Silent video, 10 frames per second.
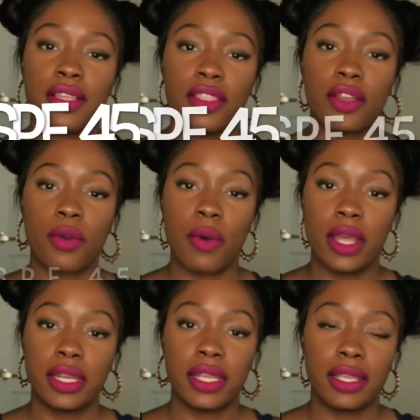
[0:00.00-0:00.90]
the
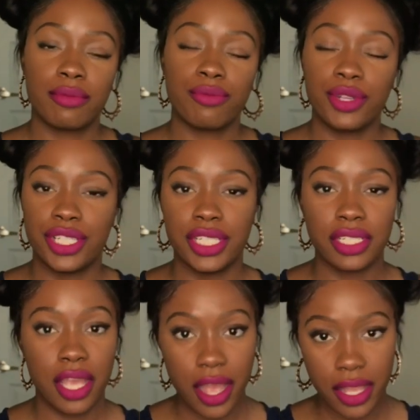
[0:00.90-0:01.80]
quantity, which
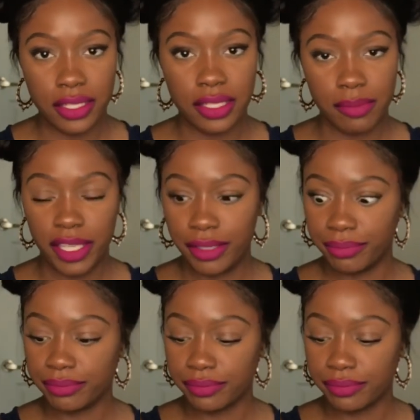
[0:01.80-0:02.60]
is odd to me,